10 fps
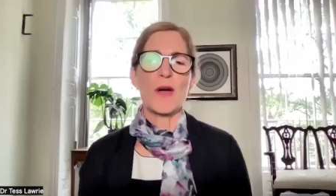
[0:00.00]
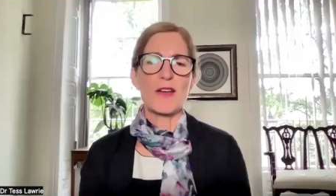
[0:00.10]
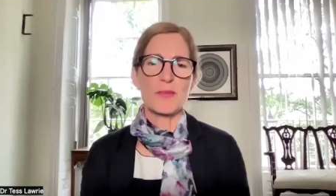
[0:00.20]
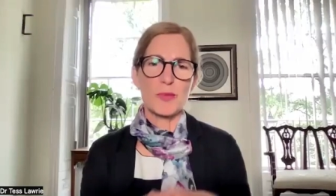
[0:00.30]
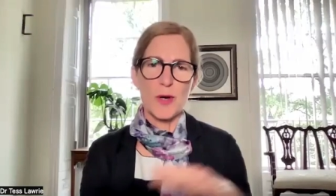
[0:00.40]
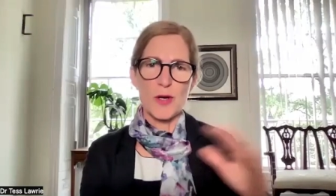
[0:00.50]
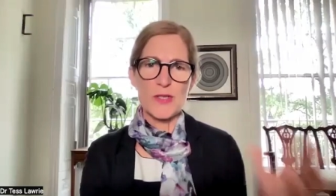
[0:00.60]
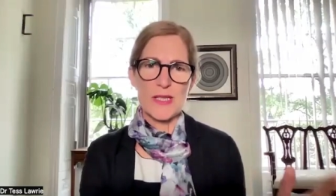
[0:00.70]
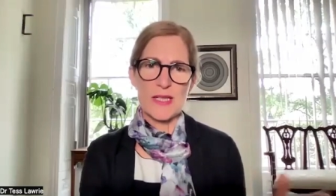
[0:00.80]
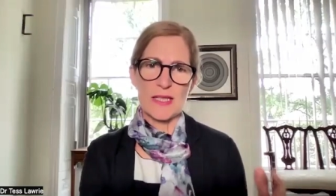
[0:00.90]
way of
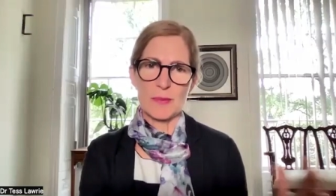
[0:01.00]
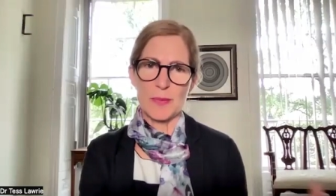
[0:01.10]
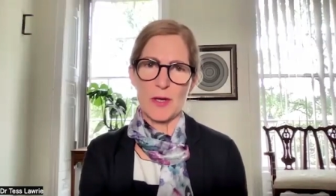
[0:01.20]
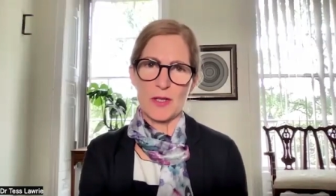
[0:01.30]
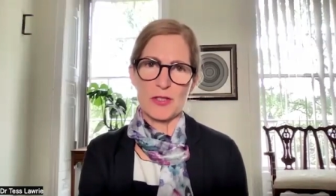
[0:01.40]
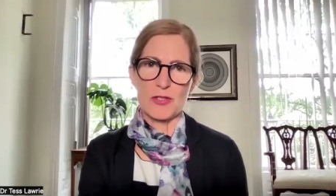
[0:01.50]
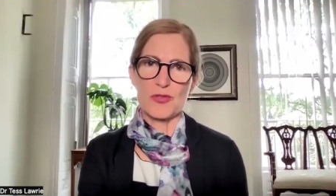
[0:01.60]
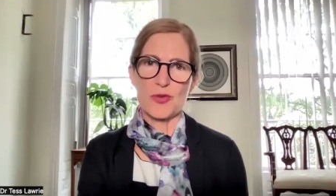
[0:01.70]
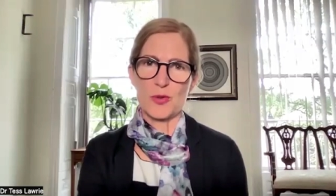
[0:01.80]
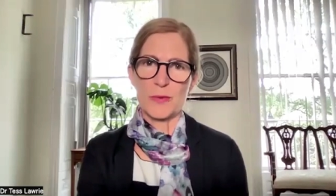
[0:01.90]
processing past
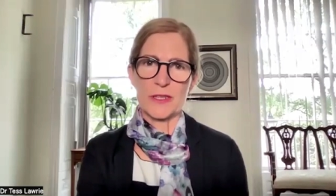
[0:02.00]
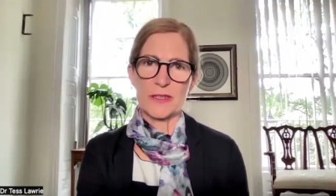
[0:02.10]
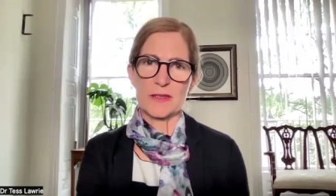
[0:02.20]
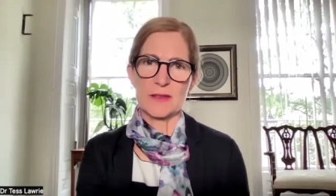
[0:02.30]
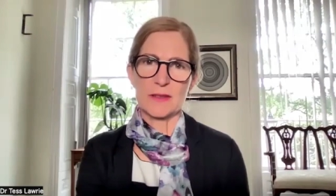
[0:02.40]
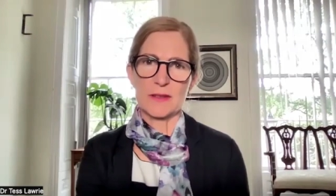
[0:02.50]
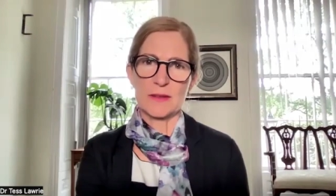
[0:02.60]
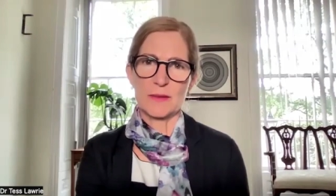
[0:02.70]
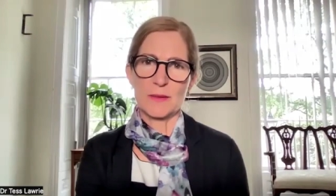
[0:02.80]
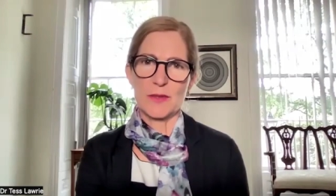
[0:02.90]
trauma,
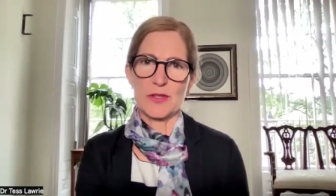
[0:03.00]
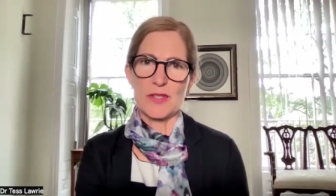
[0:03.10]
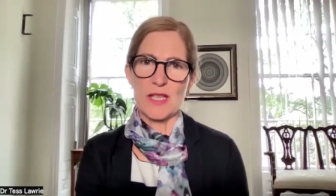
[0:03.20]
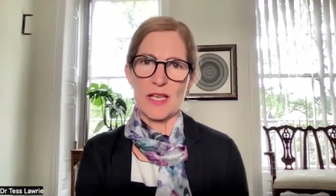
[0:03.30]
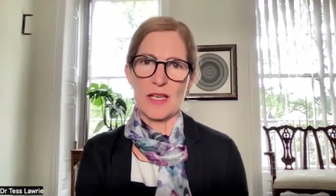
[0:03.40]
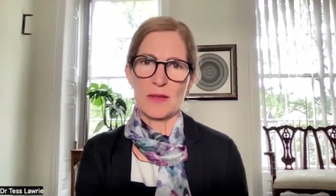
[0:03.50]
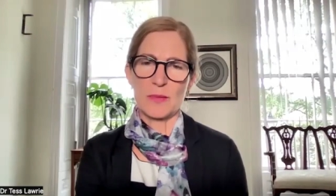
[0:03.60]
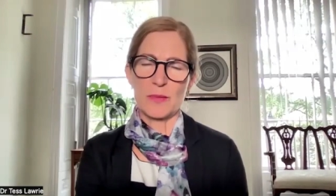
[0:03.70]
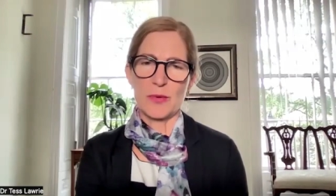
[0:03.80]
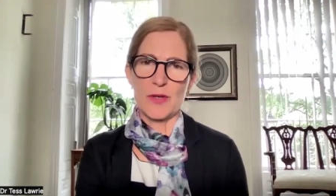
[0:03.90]
would you say?
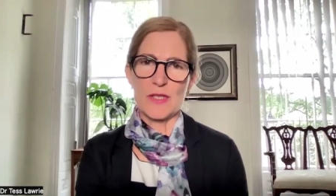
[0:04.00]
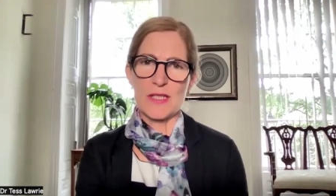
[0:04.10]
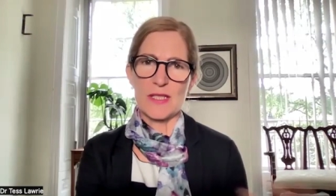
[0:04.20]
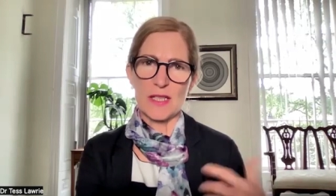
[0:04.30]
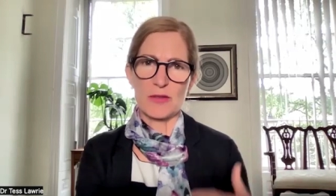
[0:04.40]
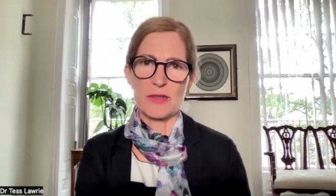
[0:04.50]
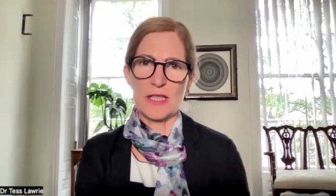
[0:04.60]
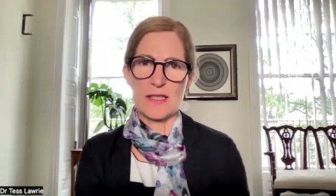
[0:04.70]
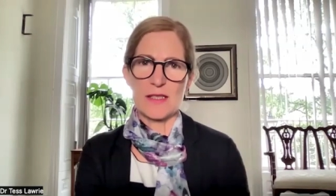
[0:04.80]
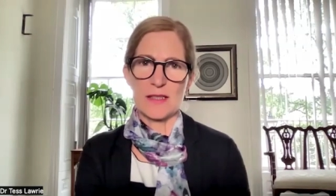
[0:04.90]
Processing and
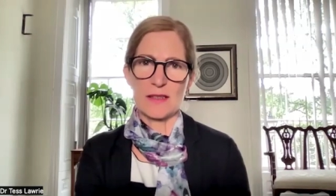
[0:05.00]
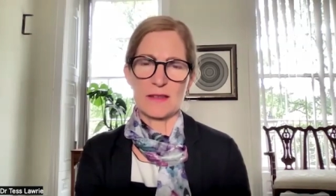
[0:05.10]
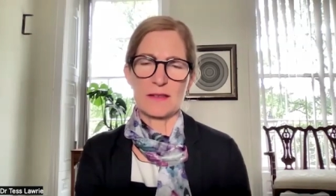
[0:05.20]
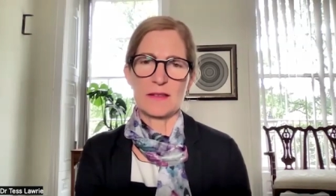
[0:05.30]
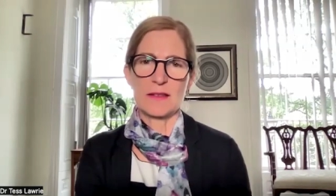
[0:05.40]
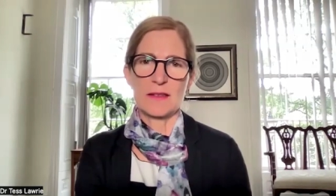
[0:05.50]
releasing.